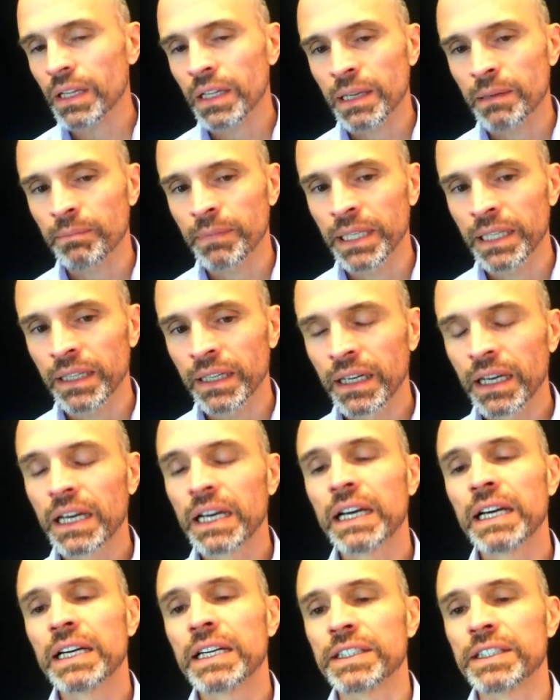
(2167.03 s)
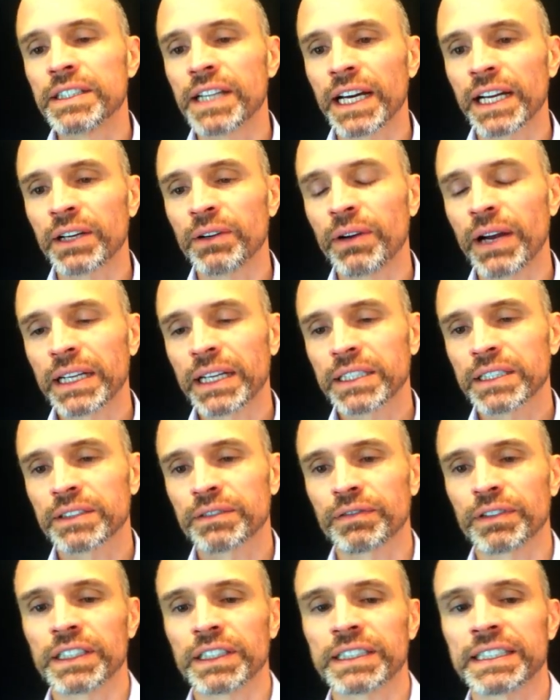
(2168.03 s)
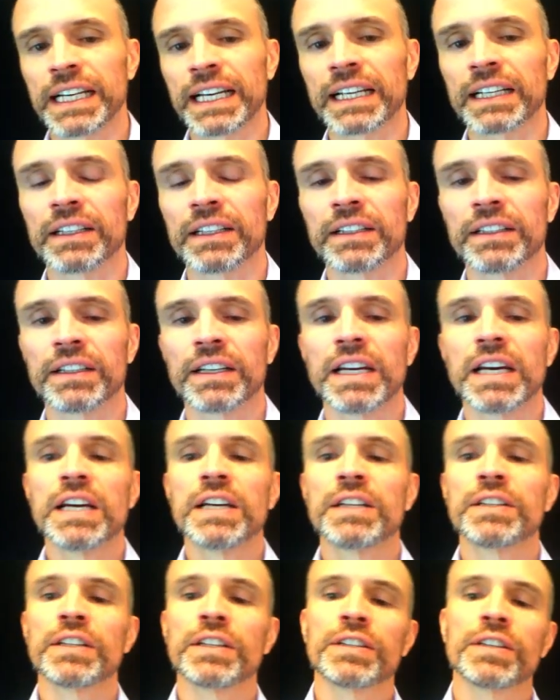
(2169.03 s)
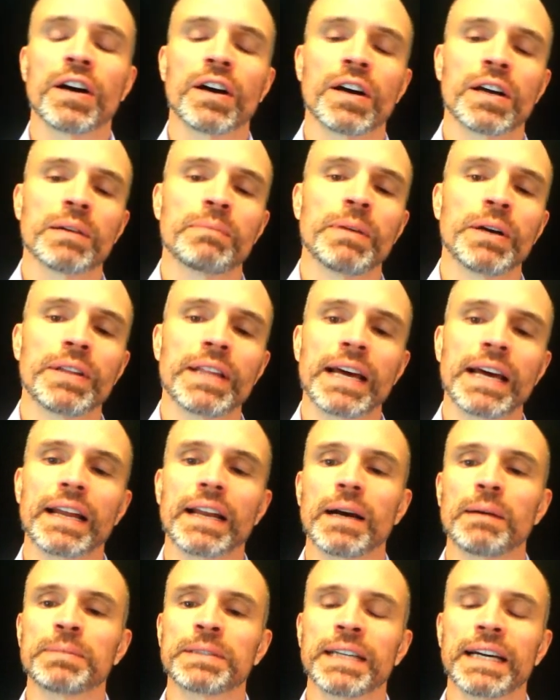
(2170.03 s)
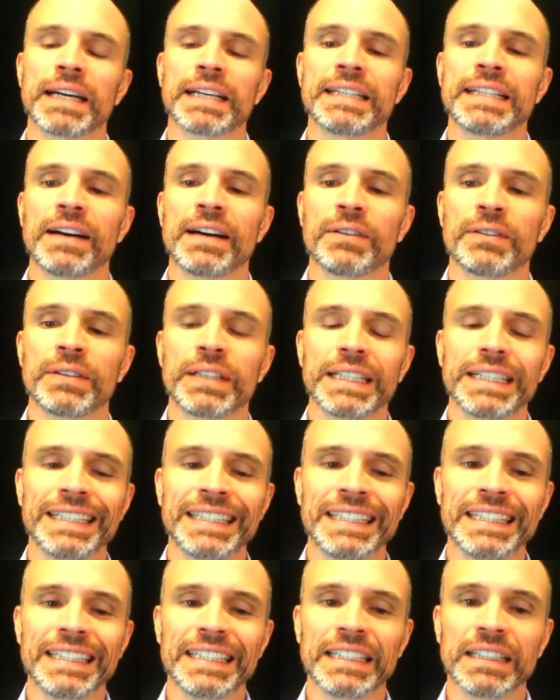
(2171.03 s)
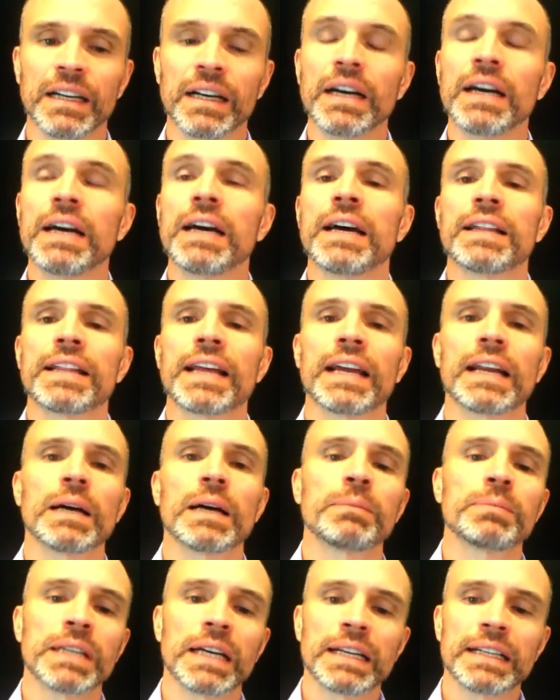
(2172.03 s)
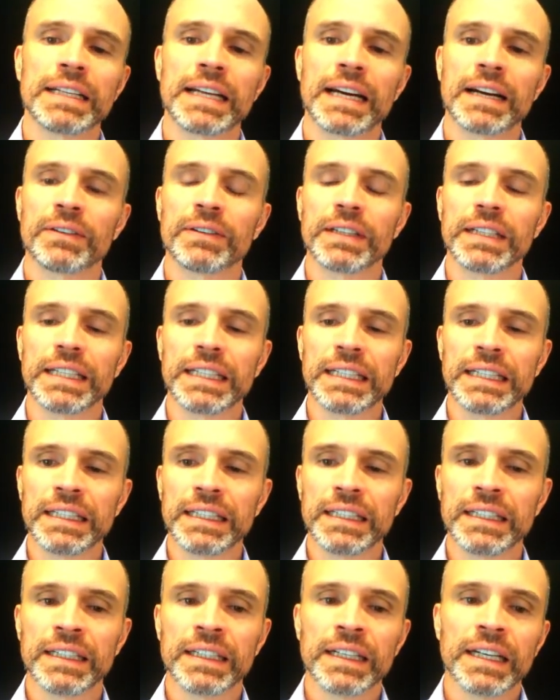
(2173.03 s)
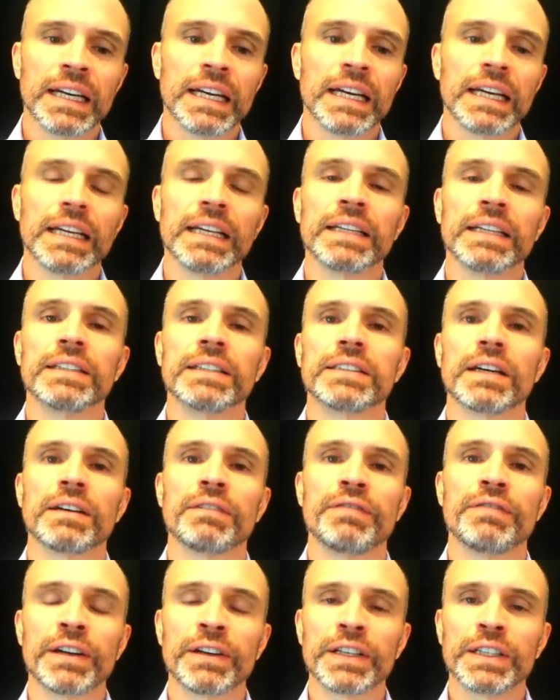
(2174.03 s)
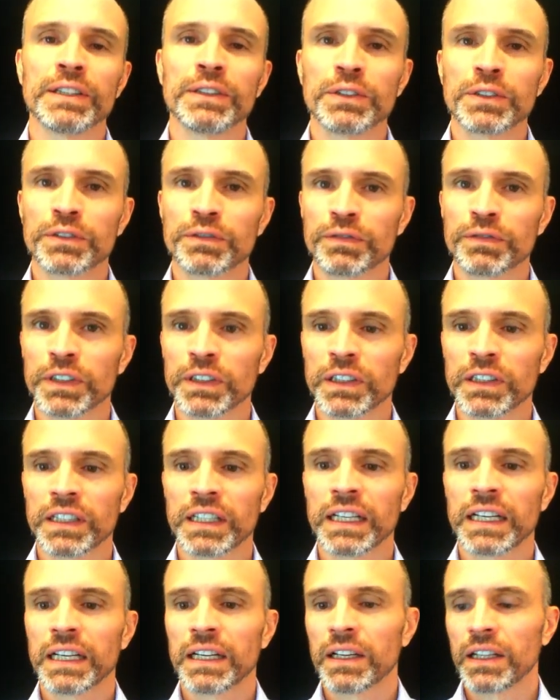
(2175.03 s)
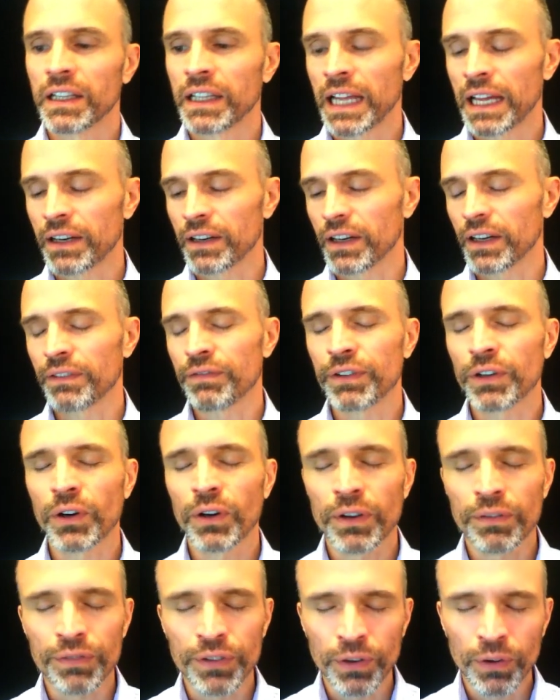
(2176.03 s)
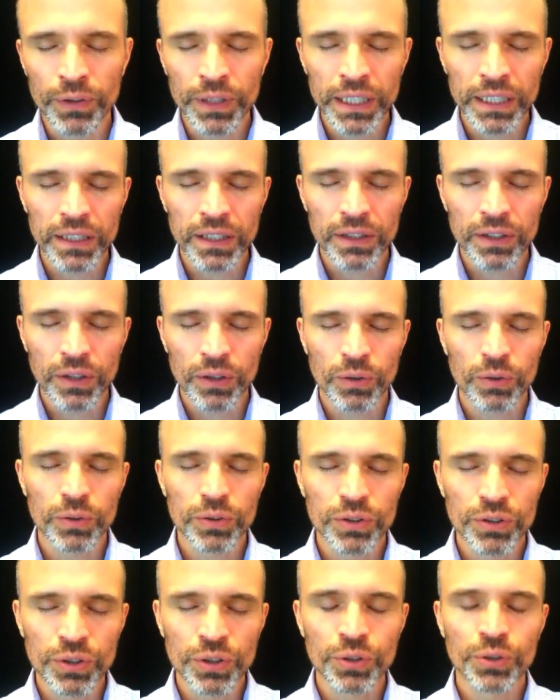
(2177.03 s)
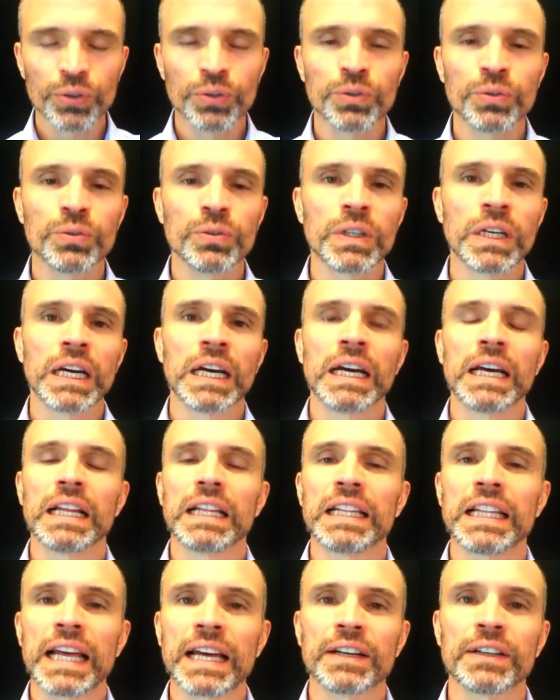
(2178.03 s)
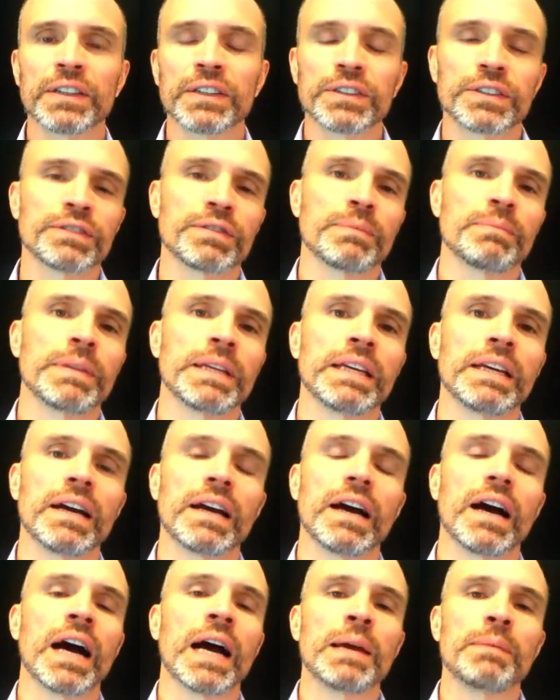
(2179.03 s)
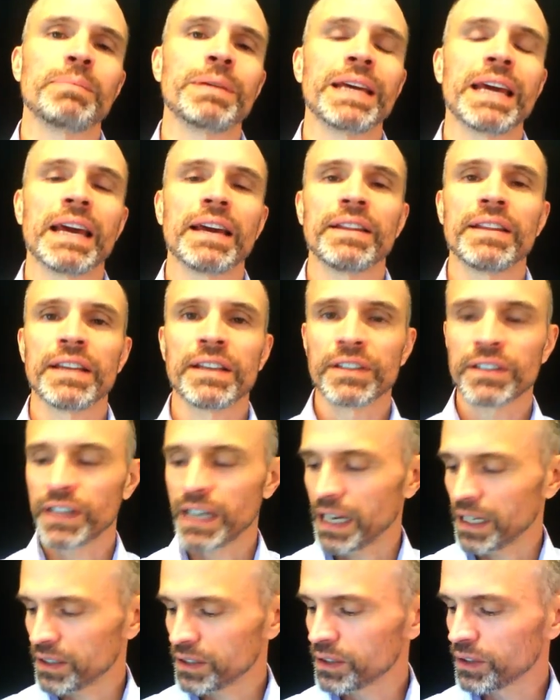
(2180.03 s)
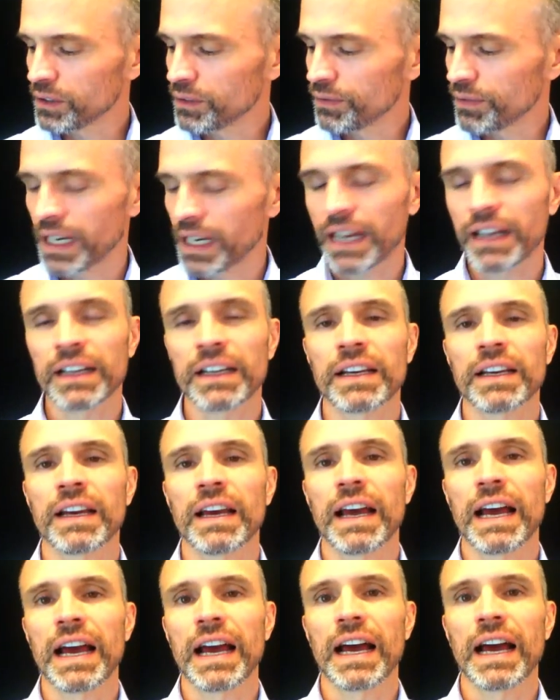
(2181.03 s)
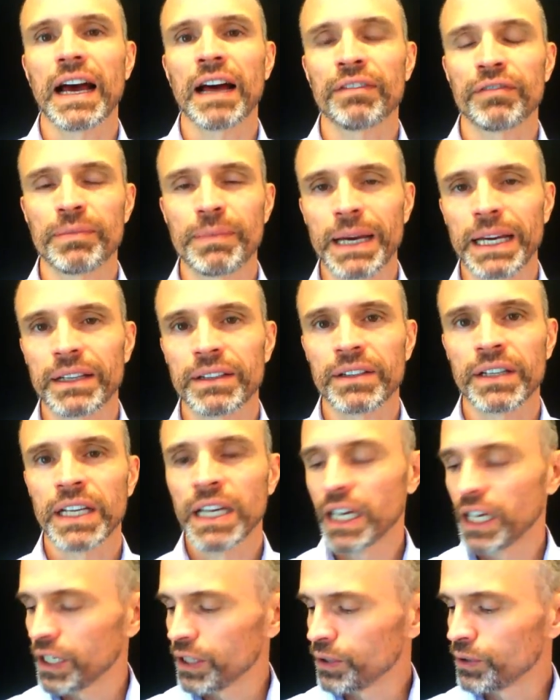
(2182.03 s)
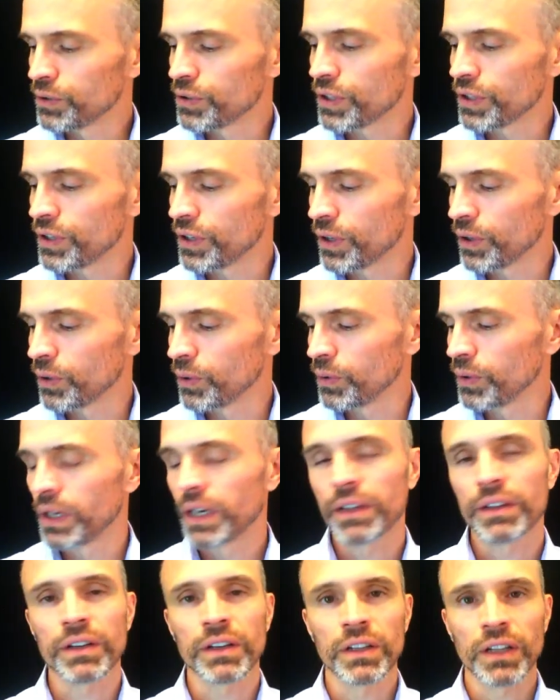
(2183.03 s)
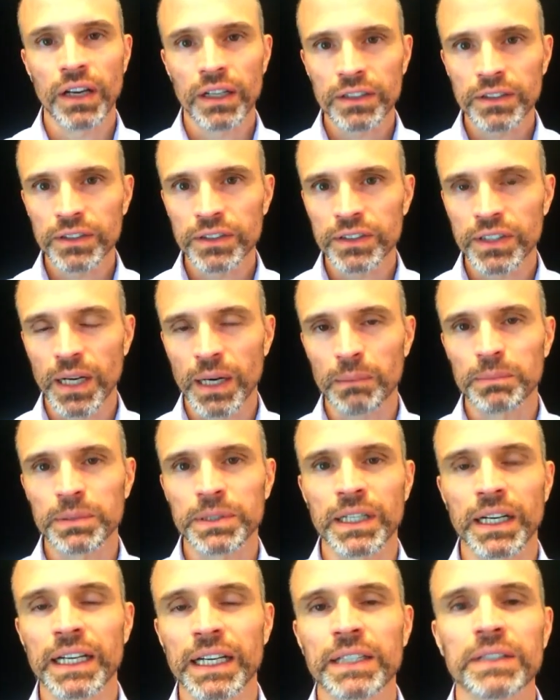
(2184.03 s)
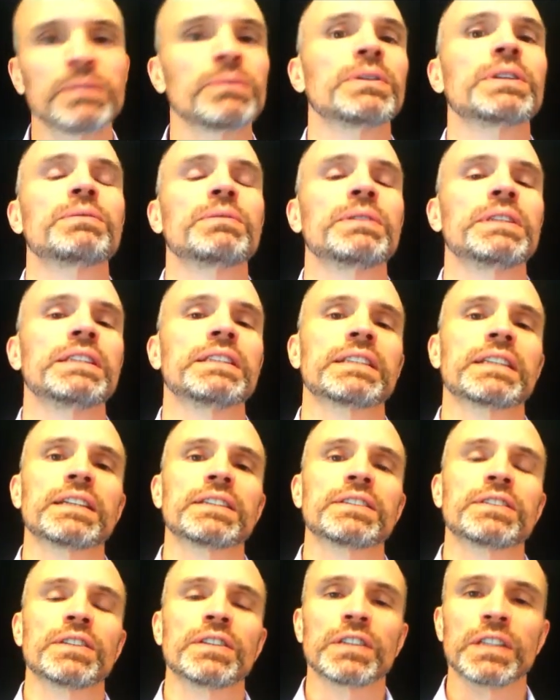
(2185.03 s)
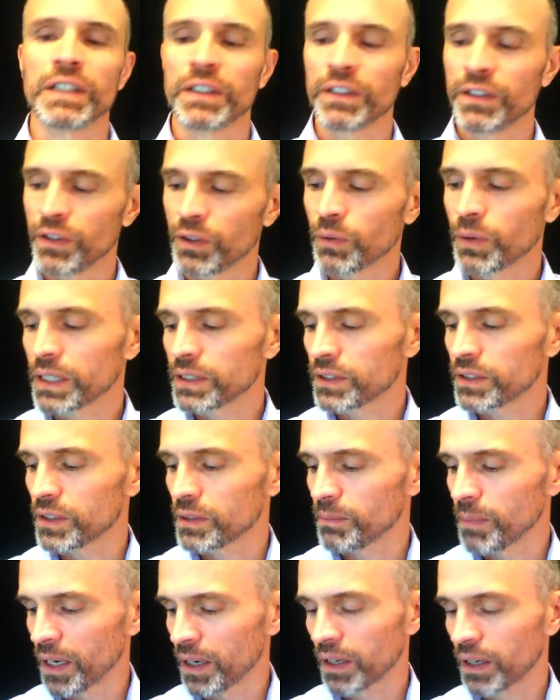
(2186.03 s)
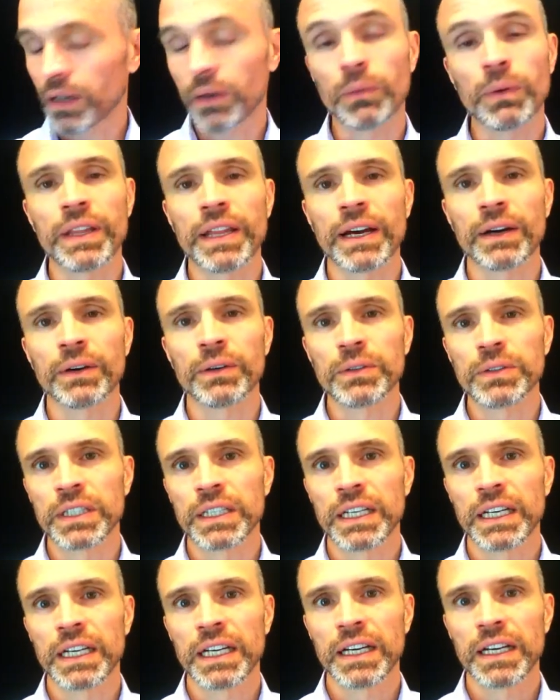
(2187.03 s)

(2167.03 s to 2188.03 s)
Let me digress for a second to talk about that upside down E. That upside down E is a very useful letter. If you're only going to know two letters from the IPA, the International Phonetic Alphabet, you should know the glottal stop sign, which we discussed earlier, the question mark without